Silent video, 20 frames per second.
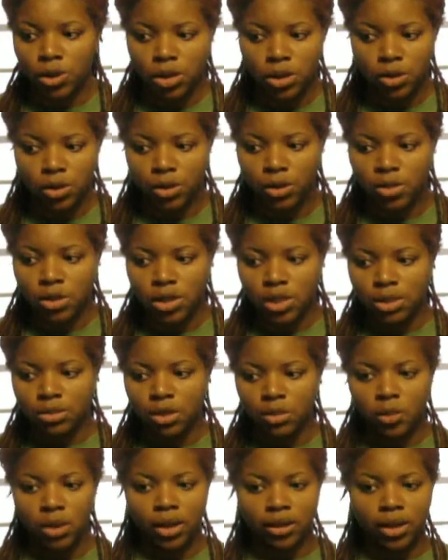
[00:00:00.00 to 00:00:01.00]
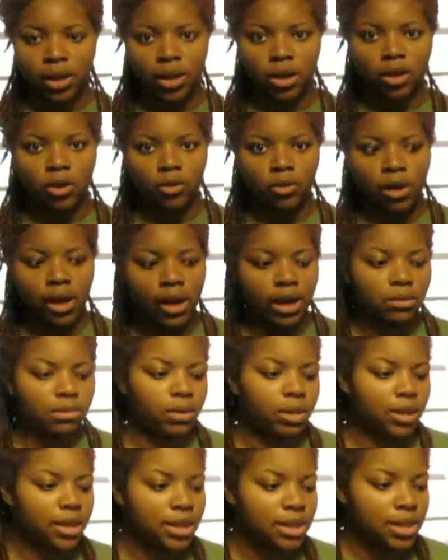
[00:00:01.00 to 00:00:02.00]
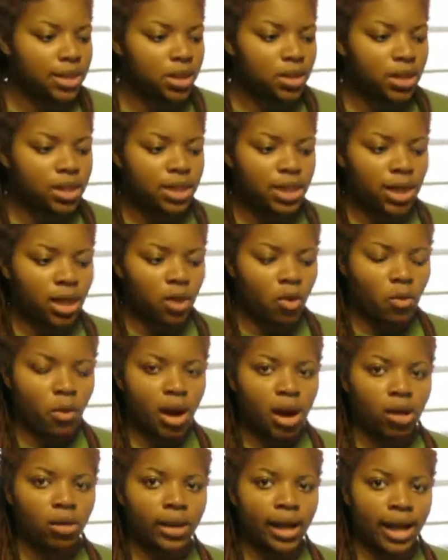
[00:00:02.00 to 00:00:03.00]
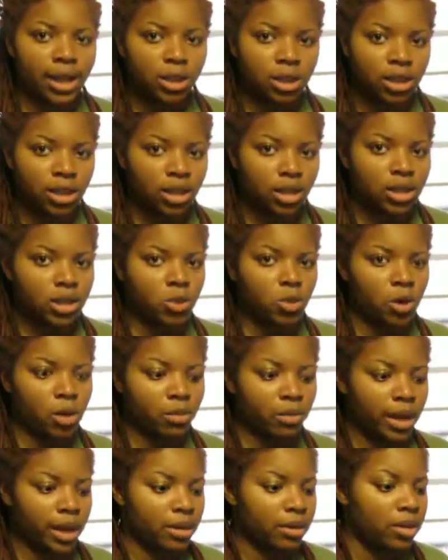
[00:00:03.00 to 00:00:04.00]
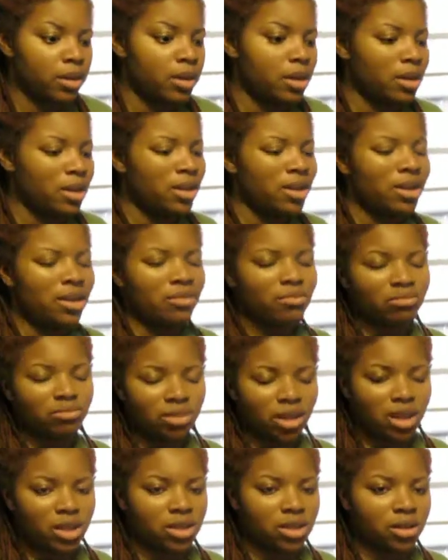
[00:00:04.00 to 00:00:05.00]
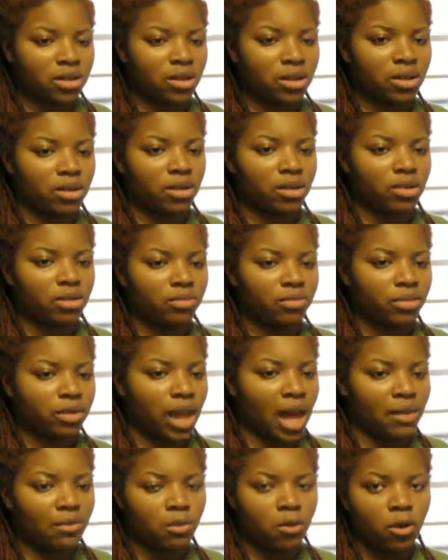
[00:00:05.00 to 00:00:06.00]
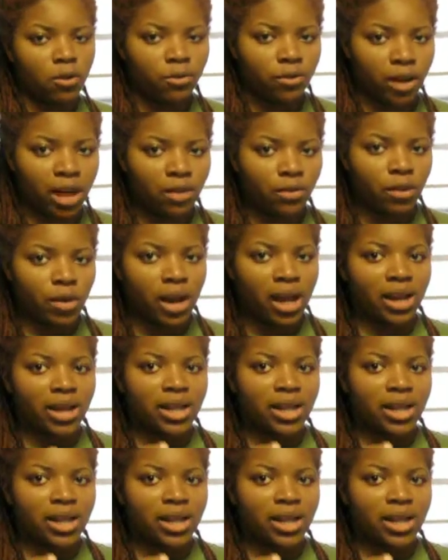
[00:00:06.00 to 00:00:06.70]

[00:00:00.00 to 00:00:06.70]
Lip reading: salt, you're using something with a thicker grain because it's going to take a while to actually absorb in. Thus you have more flavor and